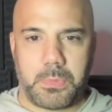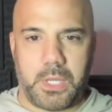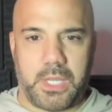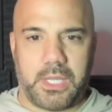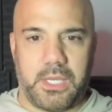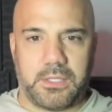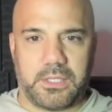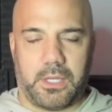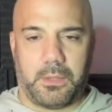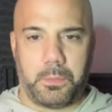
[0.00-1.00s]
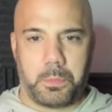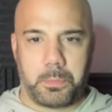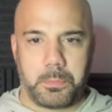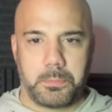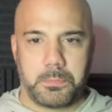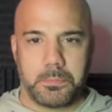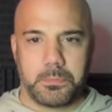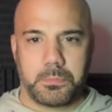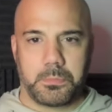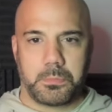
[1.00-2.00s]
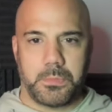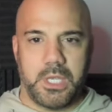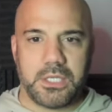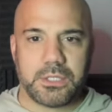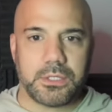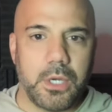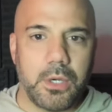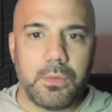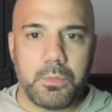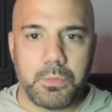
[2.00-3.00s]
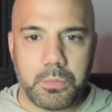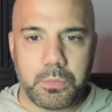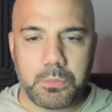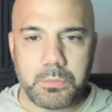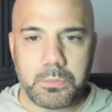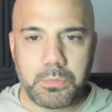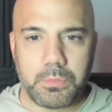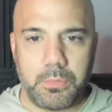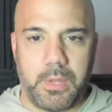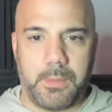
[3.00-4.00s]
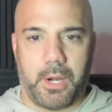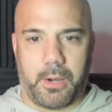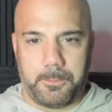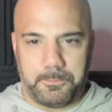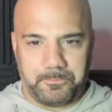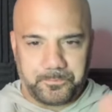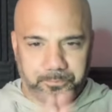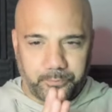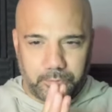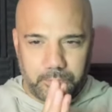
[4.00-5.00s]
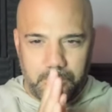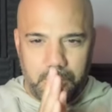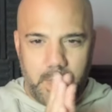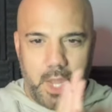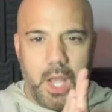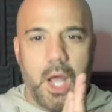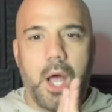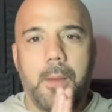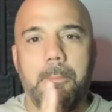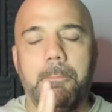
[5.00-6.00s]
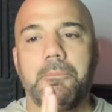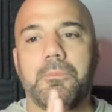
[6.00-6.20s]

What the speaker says: I can't tell. Yes, no, maybe. All right.